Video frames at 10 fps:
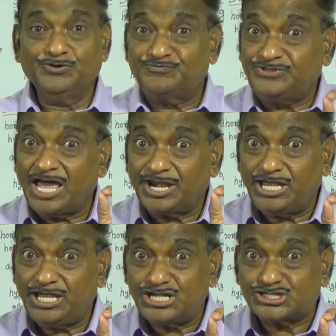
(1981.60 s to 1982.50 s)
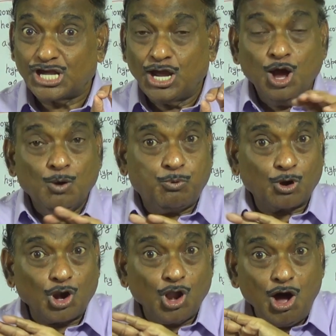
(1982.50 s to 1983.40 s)
If there is
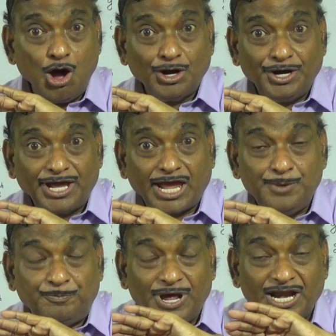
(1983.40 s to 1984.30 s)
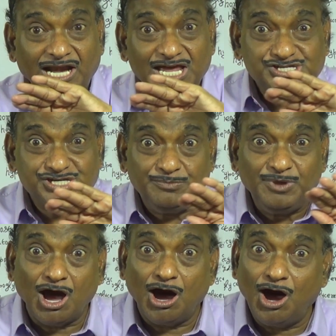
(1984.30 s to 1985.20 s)
prolonged
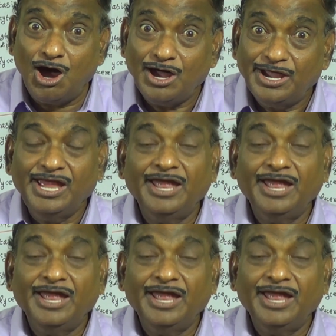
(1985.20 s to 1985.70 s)
hyperglycemia,